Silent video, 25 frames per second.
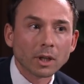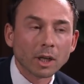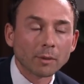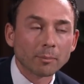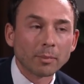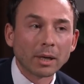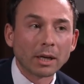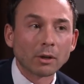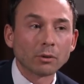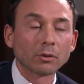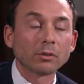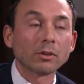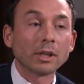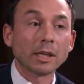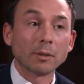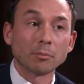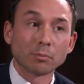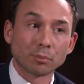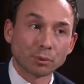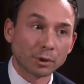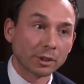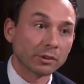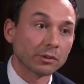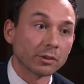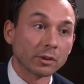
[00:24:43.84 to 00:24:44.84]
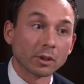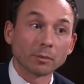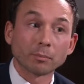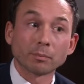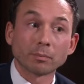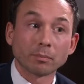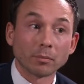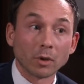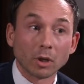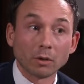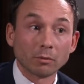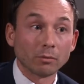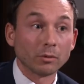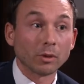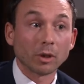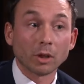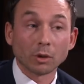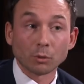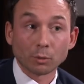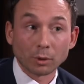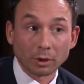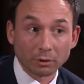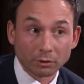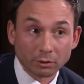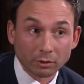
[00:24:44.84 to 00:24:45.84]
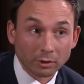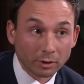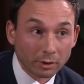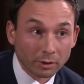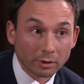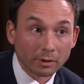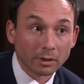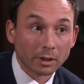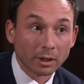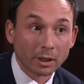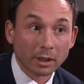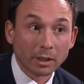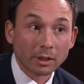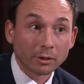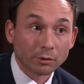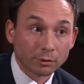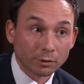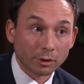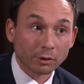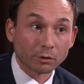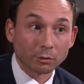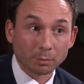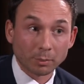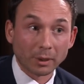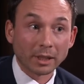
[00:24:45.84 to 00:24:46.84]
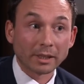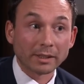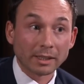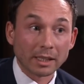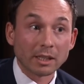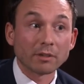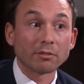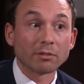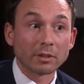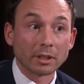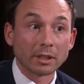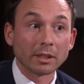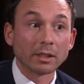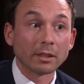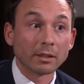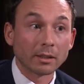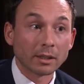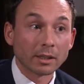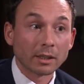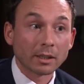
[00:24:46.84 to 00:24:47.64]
About imprison a Russian suspect if he